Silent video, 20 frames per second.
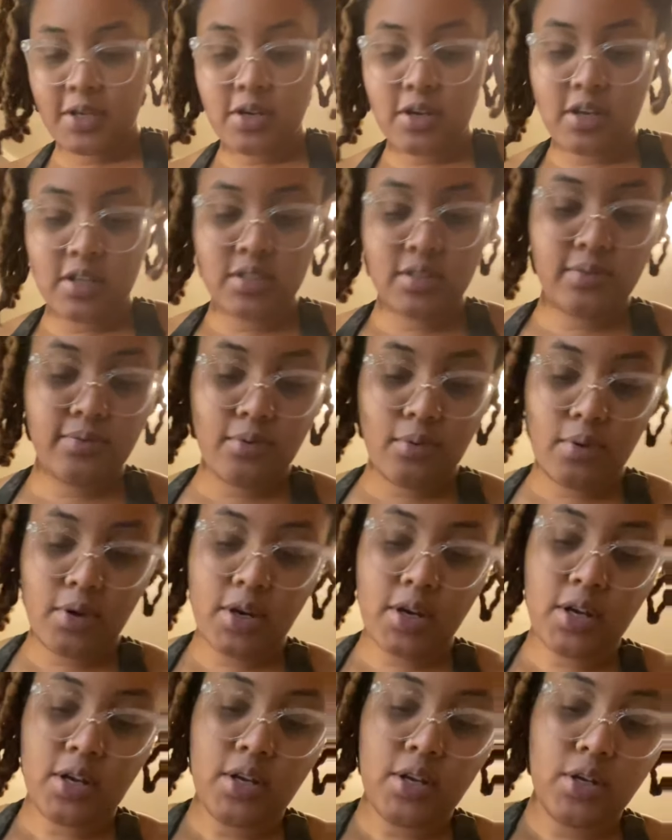calls
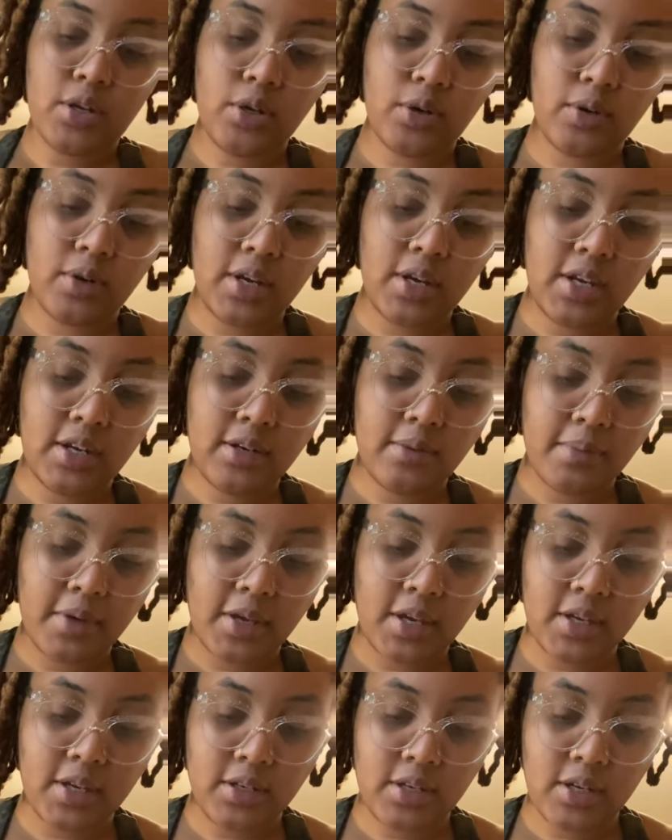for green,
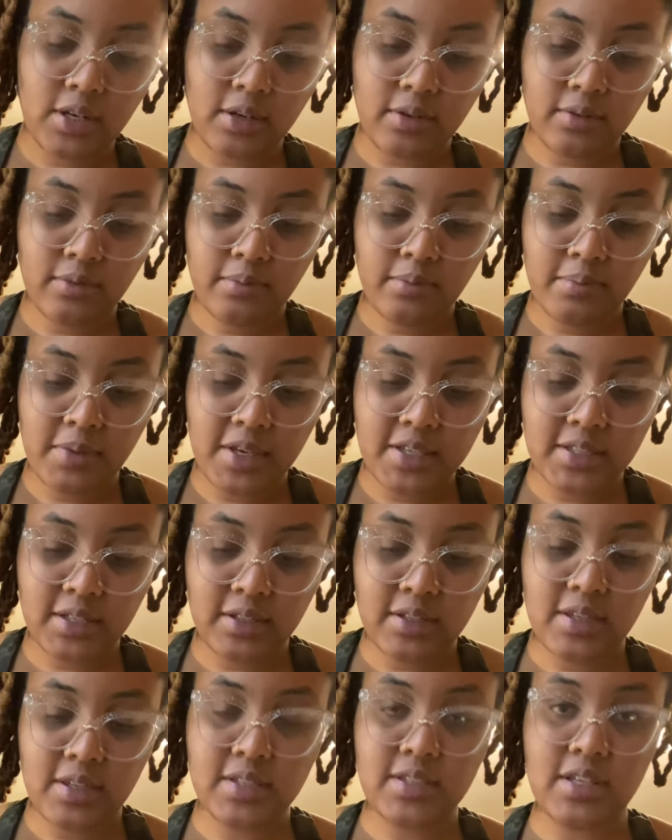but you know,
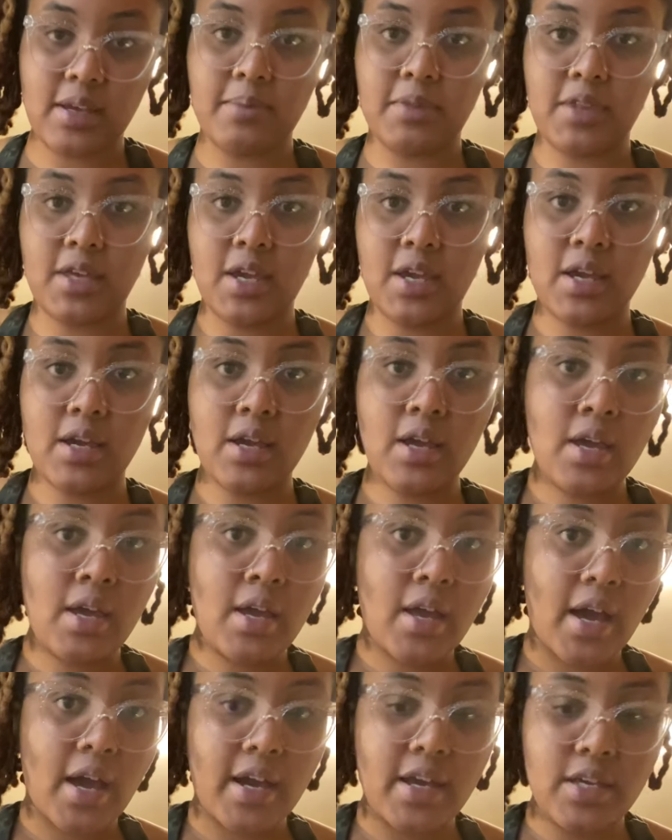basically the same thing.
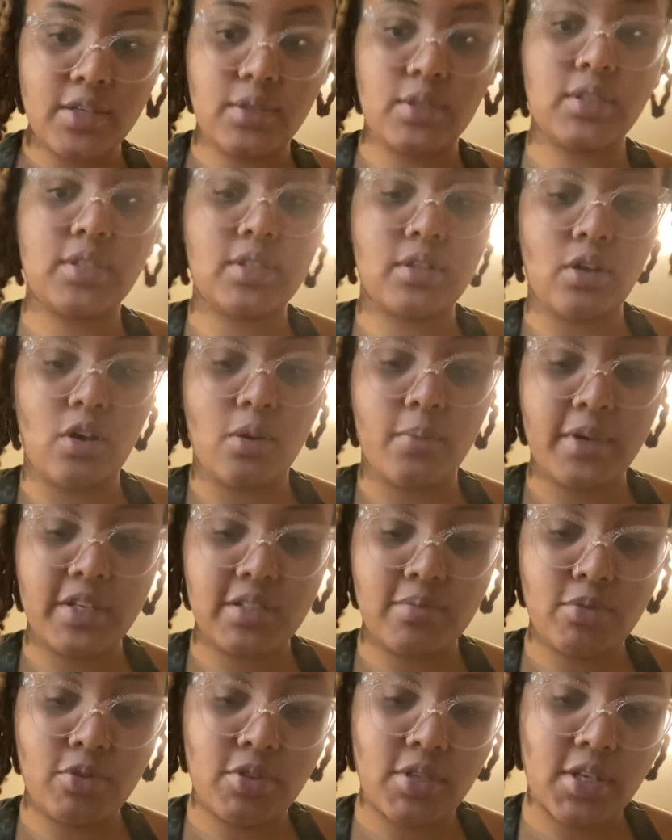I use this in all my
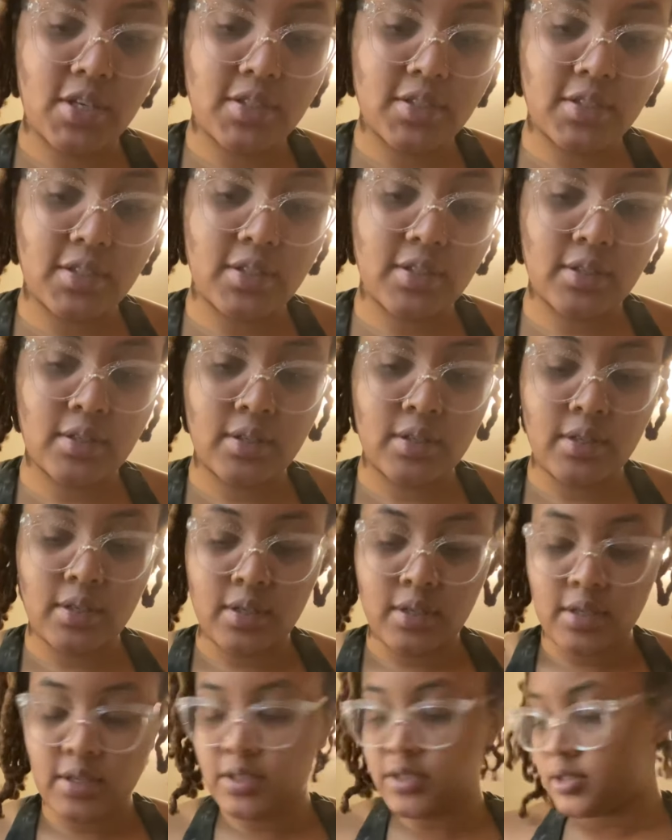smoothies.
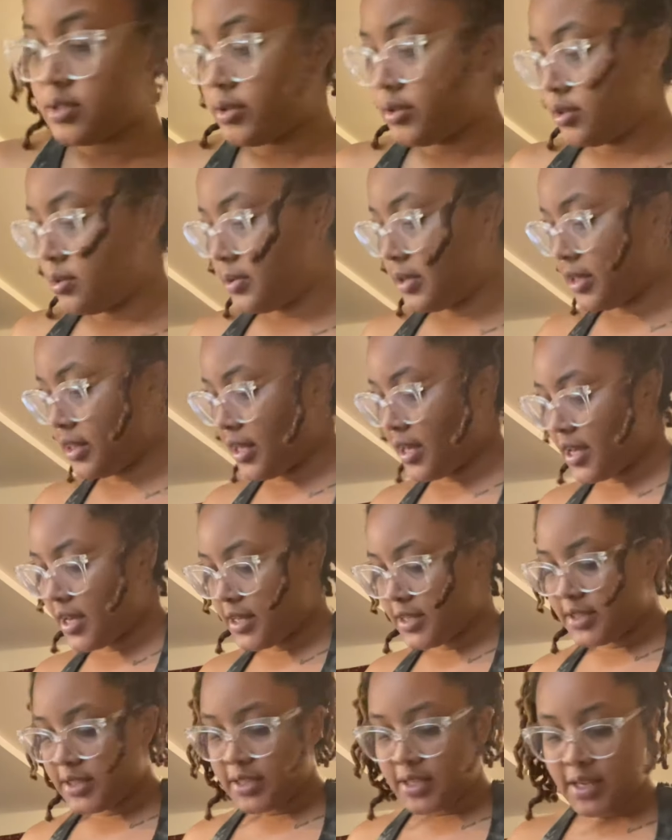So a little bit of
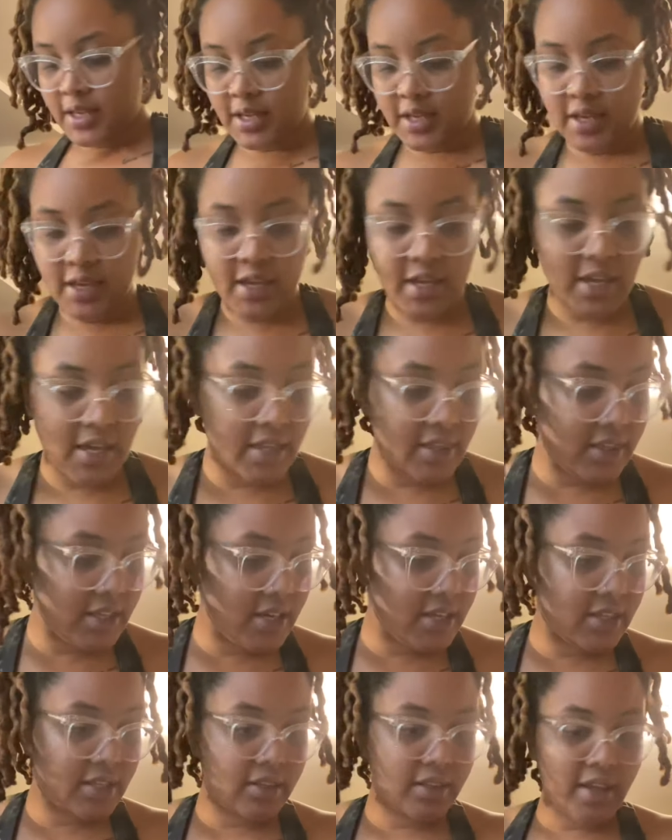that. And
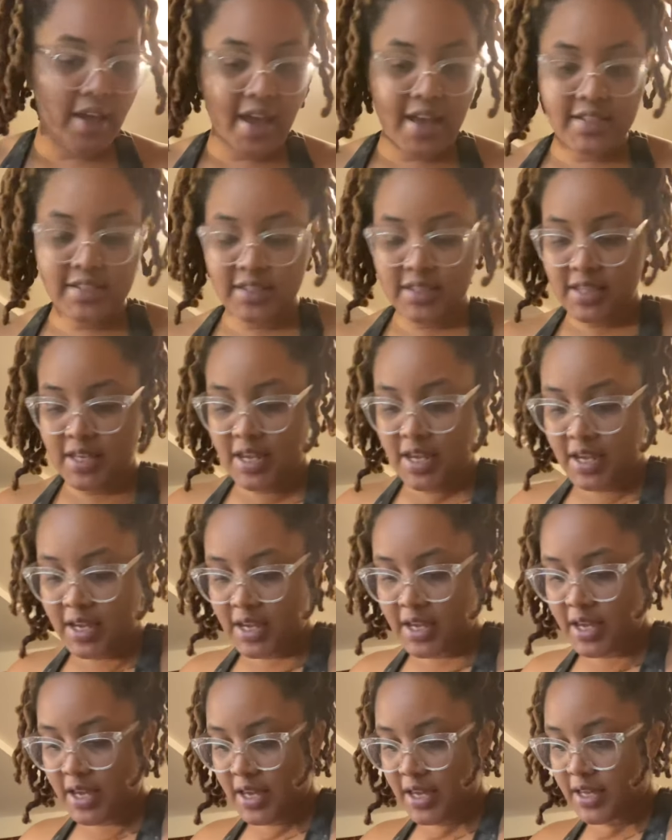then the last
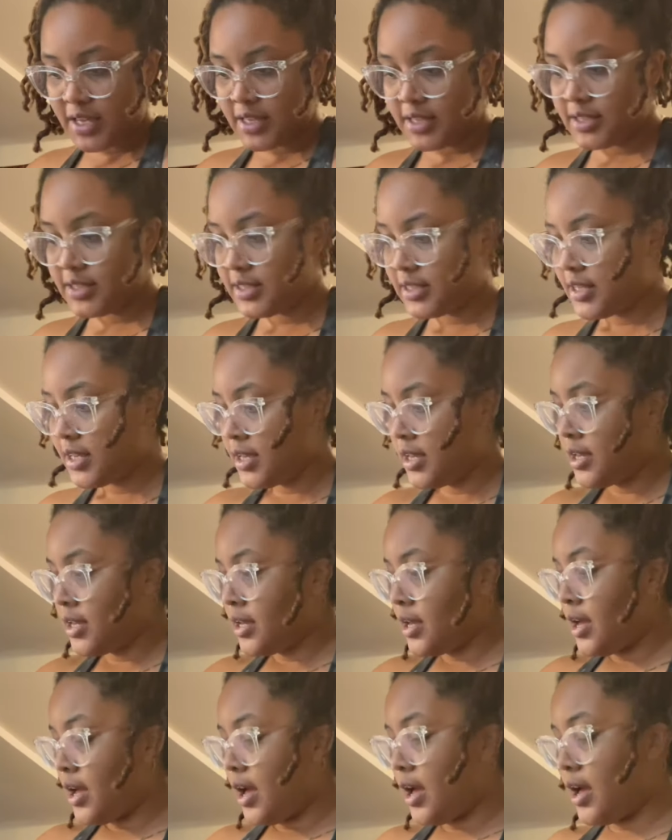thing is
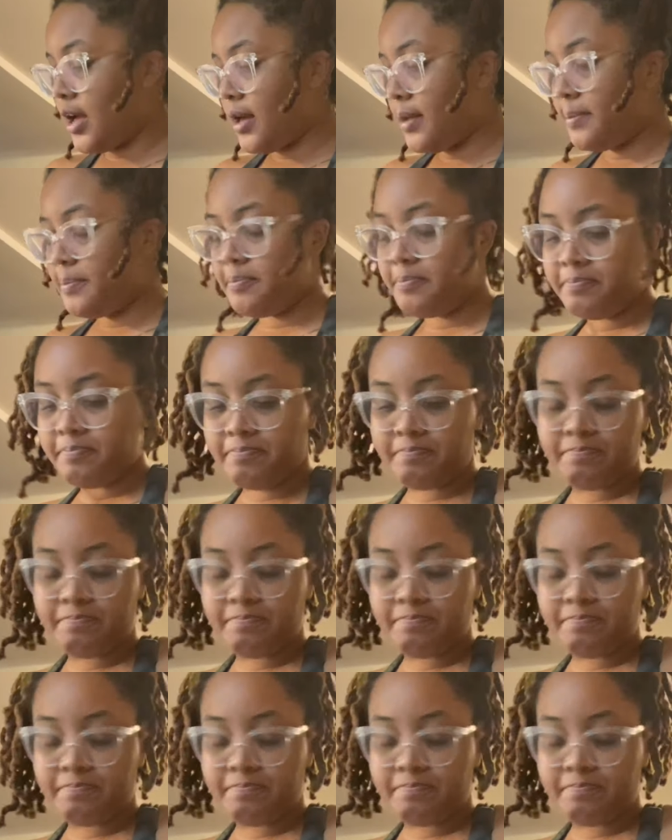um,